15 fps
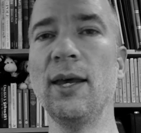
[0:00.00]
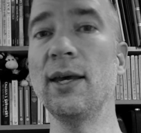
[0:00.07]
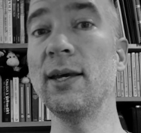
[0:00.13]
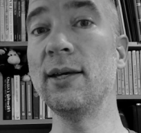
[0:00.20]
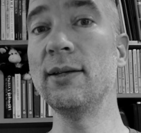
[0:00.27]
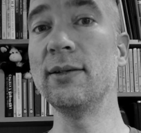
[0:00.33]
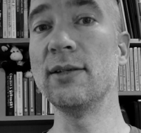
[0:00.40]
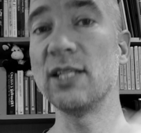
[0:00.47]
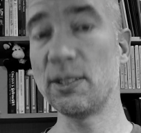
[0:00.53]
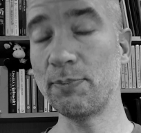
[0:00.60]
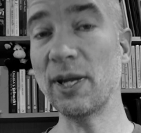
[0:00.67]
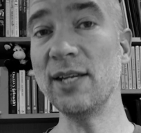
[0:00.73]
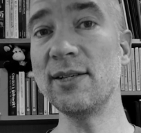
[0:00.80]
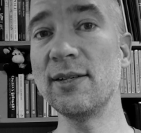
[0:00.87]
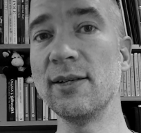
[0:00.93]
in
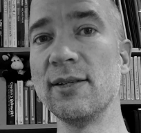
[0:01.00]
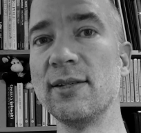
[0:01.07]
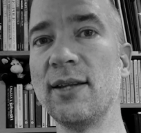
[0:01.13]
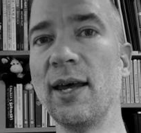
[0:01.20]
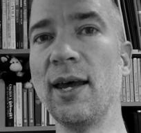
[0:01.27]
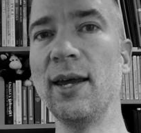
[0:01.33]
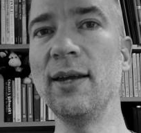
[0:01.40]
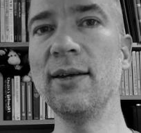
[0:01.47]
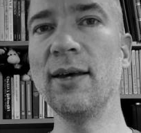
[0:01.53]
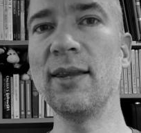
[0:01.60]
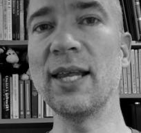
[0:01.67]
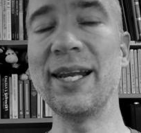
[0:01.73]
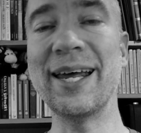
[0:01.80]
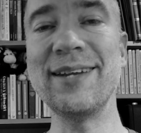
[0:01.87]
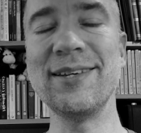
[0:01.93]
Spenser's day,
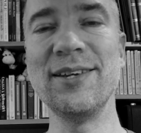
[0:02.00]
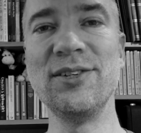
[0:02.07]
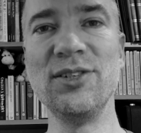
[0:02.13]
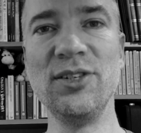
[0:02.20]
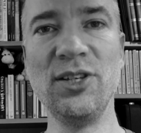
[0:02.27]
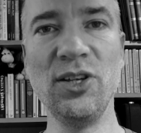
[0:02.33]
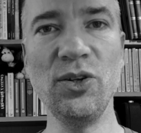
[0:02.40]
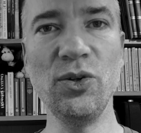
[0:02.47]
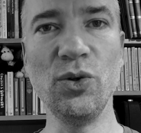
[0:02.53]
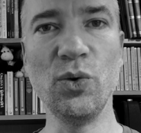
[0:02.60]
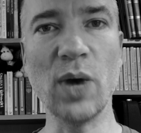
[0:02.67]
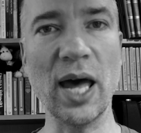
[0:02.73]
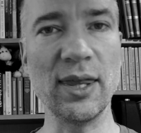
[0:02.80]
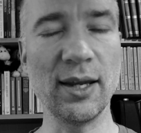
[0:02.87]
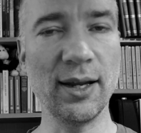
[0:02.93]
the letters U
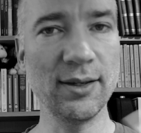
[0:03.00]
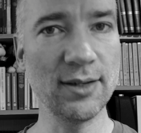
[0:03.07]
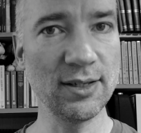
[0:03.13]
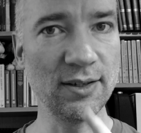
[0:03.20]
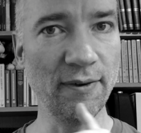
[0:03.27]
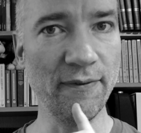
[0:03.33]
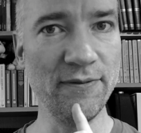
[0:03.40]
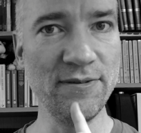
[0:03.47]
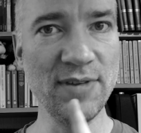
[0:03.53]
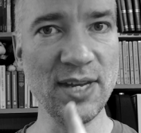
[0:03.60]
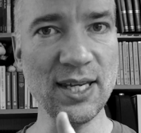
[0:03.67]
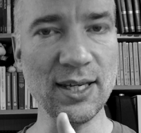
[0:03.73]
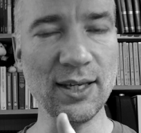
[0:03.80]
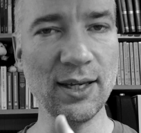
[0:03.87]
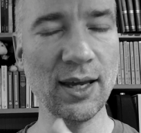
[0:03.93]
and the letters
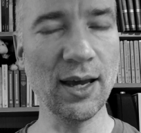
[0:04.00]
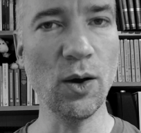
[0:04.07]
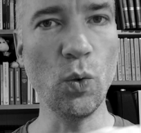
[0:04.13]
V